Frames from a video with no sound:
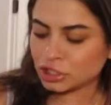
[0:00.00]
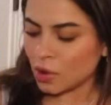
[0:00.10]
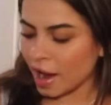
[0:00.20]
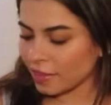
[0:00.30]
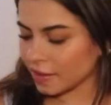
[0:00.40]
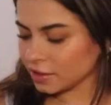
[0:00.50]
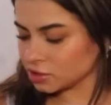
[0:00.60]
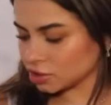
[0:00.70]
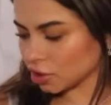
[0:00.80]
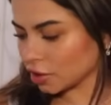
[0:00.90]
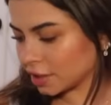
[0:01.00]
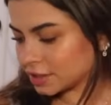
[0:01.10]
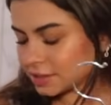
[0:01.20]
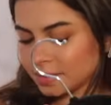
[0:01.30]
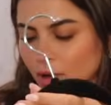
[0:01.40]
So I think starting
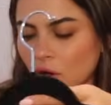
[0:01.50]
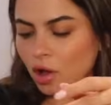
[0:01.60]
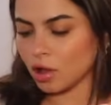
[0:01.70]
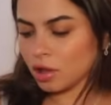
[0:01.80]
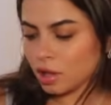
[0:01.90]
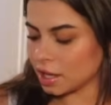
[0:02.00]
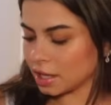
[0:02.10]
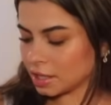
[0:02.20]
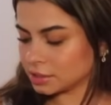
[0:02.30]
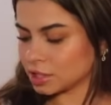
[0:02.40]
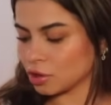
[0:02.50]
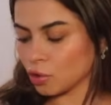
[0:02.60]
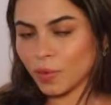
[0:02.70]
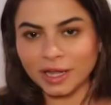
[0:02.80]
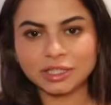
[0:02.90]
small is the
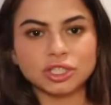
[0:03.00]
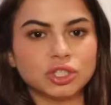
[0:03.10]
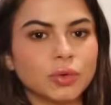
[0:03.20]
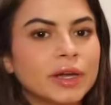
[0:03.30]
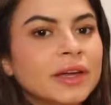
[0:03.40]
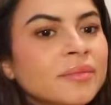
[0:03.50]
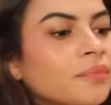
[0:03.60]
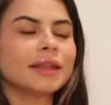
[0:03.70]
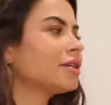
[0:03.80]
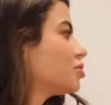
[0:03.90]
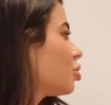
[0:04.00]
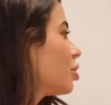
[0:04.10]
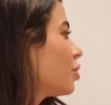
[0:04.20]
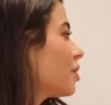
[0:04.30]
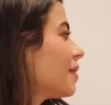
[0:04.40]
way to do it. Like
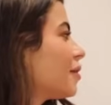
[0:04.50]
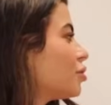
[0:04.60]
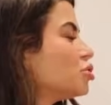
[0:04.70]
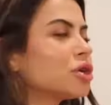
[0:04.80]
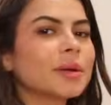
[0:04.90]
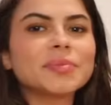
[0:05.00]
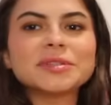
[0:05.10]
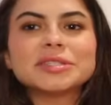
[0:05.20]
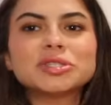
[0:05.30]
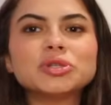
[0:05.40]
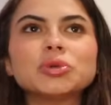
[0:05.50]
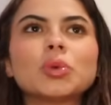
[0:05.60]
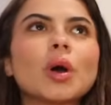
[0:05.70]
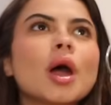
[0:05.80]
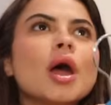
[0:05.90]
starting with little trips
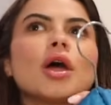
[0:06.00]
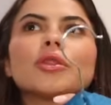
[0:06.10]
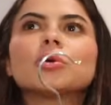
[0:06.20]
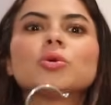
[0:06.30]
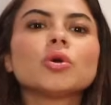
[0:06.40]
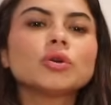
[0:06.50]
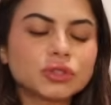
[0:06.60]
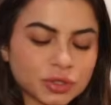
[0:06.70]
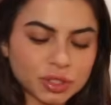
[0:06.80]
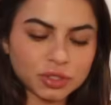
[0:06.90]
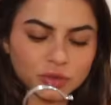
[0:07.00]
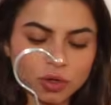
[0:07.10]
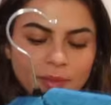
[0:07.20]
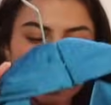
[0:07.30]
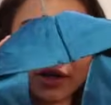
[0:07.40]
to the grocery
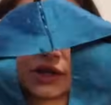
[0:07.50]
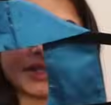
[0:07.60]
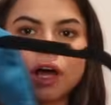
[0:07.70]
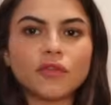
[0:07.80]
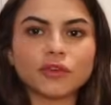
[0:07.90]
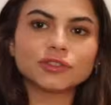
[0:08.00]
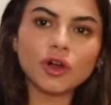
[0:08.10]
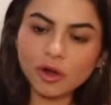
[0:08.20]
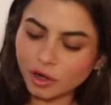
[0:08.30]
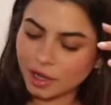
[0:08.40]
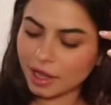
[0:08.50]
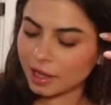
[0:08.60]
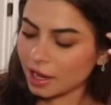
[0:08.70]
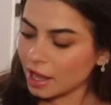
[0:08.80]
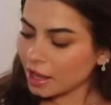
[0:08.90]
store by yourself or Target.